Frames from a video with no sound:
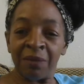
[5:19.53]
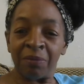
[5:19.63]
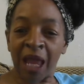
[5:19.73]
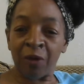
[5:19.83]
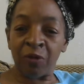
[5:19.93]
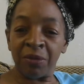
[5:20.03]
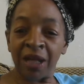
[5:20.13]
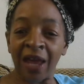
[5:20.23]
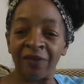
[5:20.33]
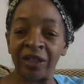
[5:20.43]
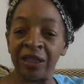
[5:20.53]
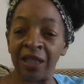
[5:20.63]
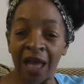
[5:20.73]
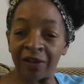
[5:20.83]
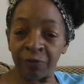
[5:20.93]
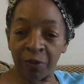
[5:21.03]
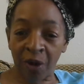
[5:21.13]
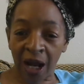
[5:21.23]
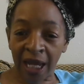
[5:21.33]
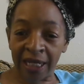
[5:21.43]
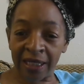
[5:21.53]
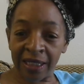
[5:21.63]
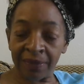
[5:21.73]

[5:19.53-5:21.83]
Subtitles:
Black women have a lot of pride,